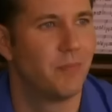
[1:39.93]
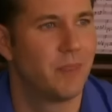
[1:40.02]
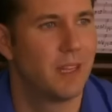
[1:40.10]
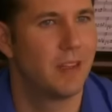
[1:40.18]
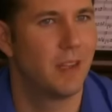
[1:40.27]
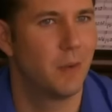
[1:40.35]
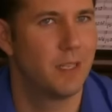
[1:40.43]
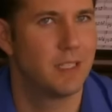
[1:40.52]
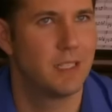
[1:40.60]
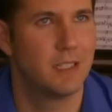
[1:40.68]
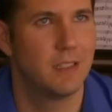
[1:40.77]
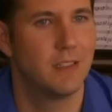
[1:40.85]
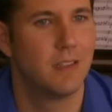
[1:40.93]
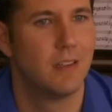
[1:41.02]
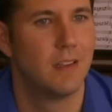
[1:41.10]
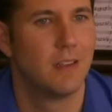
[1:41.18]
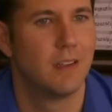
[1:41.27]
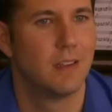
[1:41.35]
that they wasted
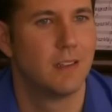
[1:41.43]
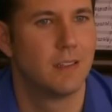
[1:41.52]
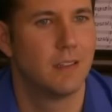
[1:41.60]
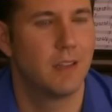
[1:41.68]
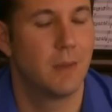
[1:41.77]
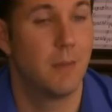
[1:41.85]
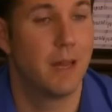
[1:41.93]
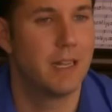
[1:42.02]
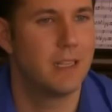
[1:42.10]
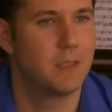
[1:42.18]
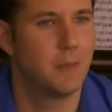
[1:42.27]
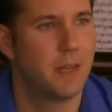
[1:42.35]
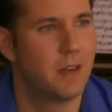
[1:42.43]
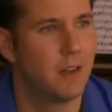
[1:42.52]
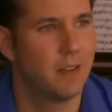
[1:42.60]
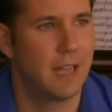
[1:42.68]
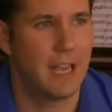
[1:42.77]
the money spent on the